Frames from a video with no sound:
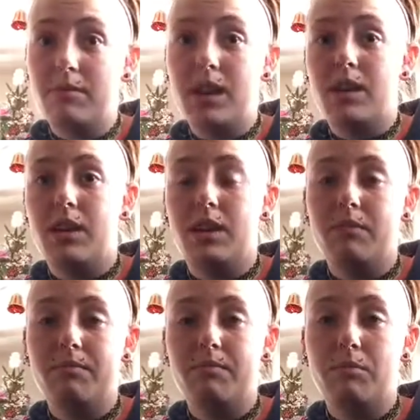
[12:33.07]

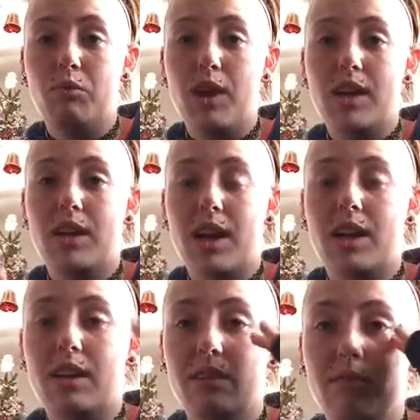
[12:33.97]
the way that
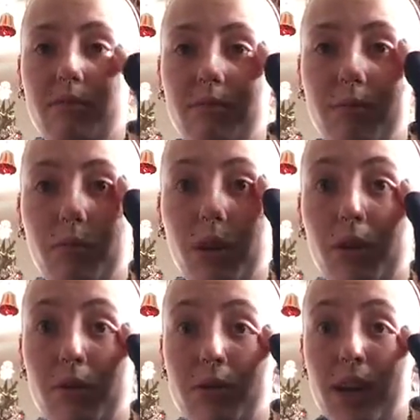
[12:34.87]
I
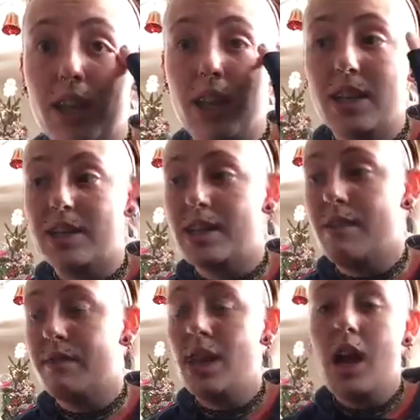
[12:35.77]
work with Twilight and stuff,